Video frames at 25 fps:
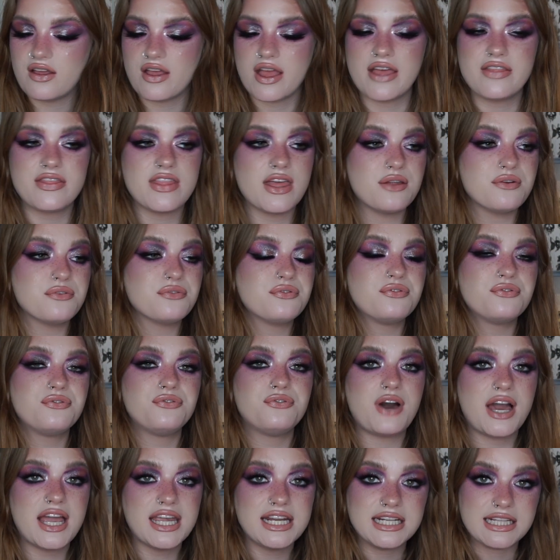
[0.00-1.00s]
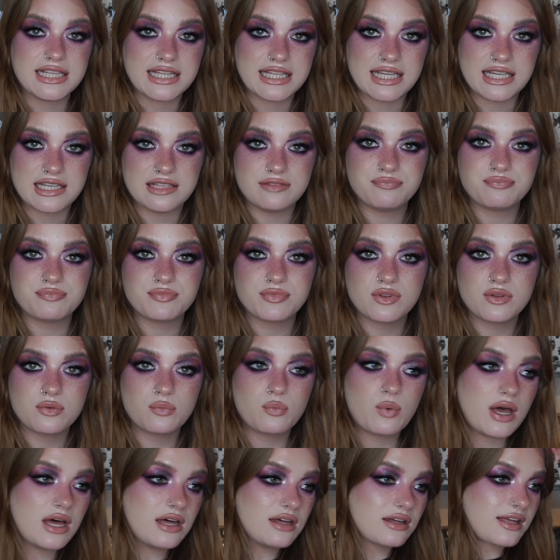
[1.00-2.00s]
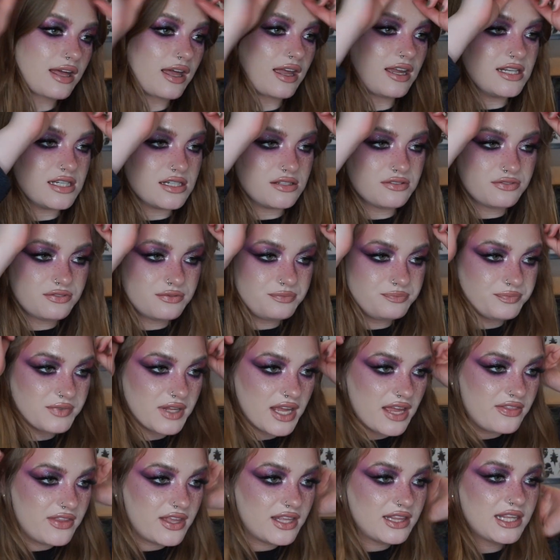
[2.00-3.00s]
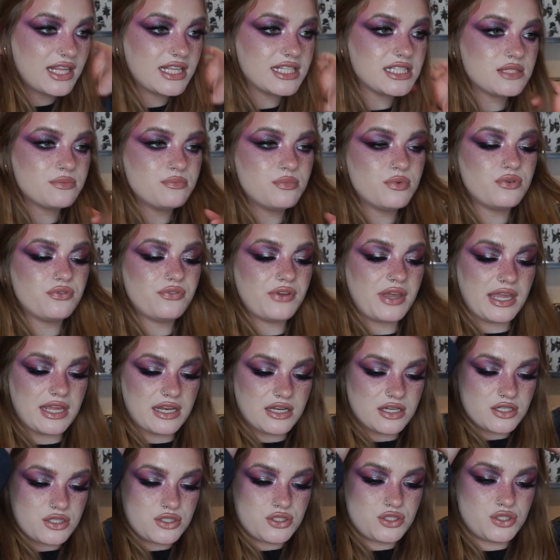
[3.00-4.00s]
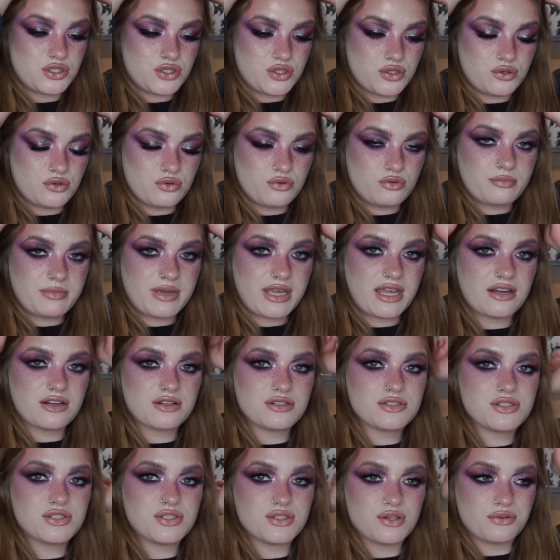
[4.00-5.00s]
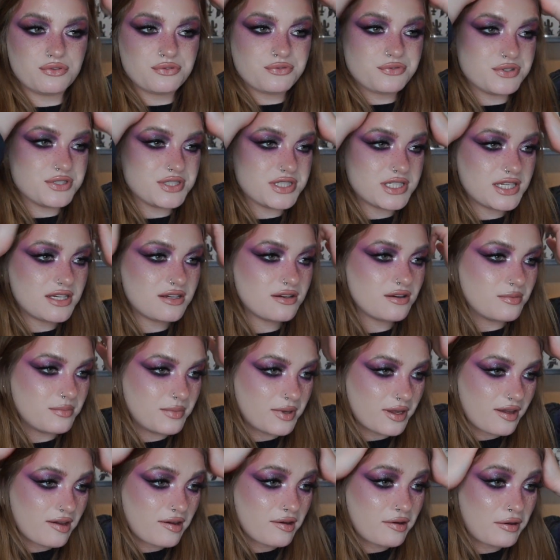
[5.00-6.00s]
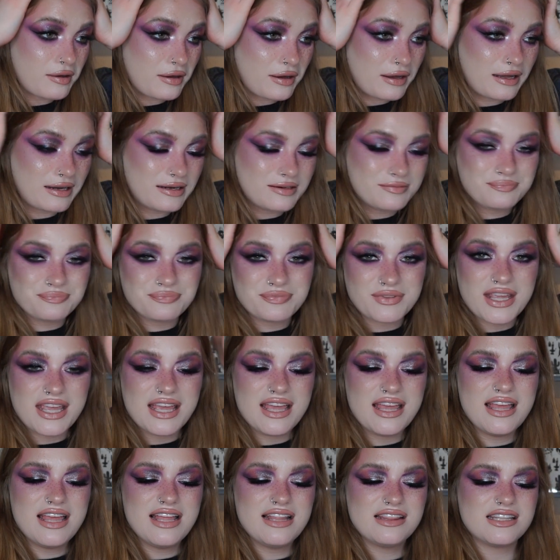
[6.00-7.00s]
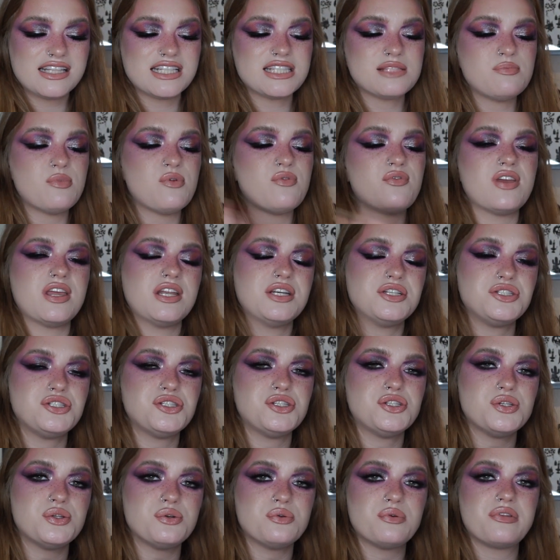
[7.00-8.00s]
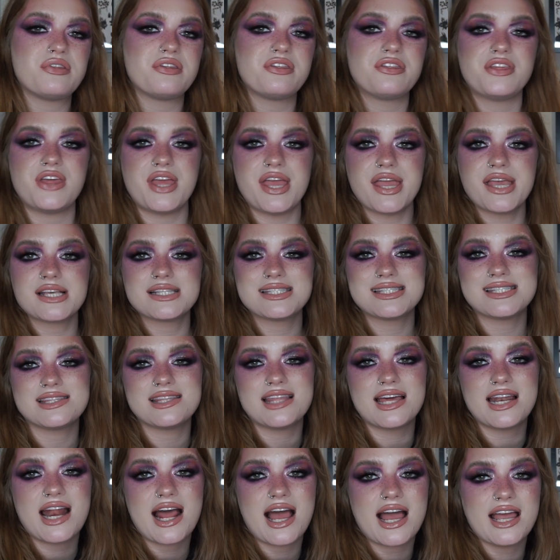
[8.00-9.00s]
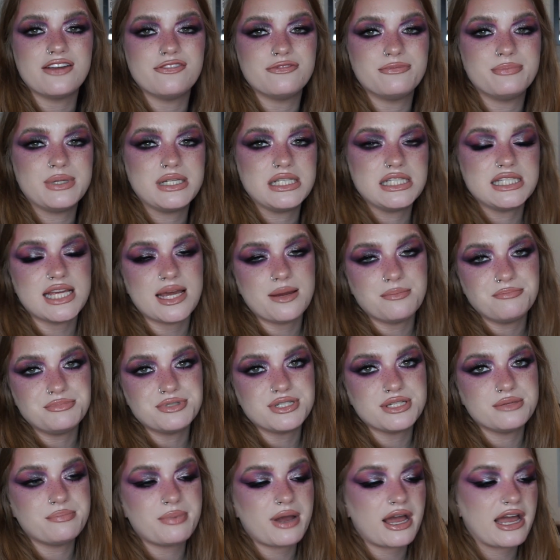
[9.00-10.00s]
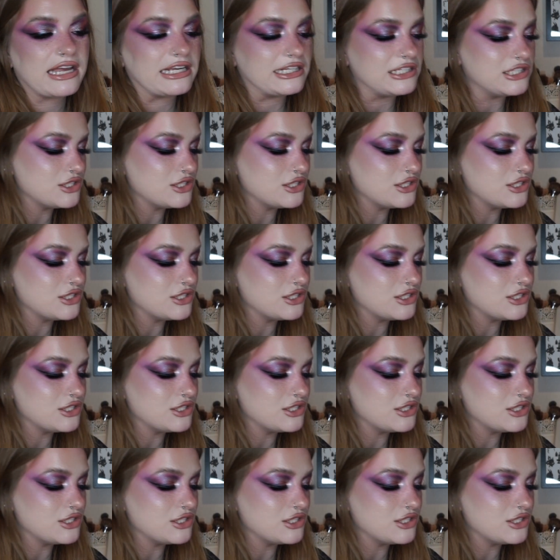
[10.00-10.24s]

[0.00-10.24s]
And then finally, well, kind of. And then let's move into, my hair is so frizzy, oh my god. Let's move into things that I've been tempted by.